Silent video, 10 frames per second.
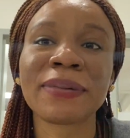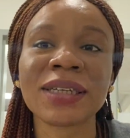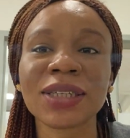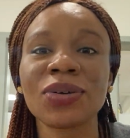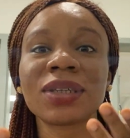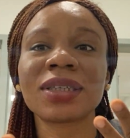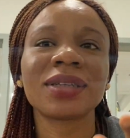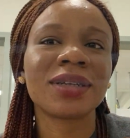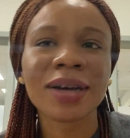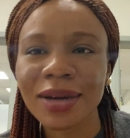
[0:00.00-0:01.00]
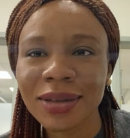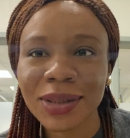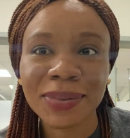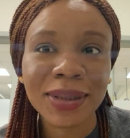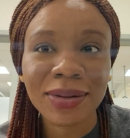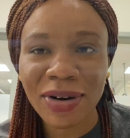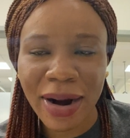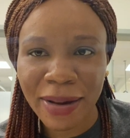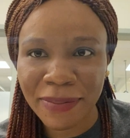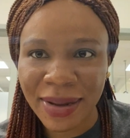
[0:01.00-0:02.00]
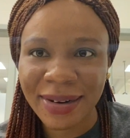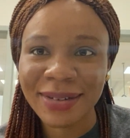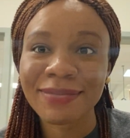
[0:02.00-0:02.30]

please consider subscribing.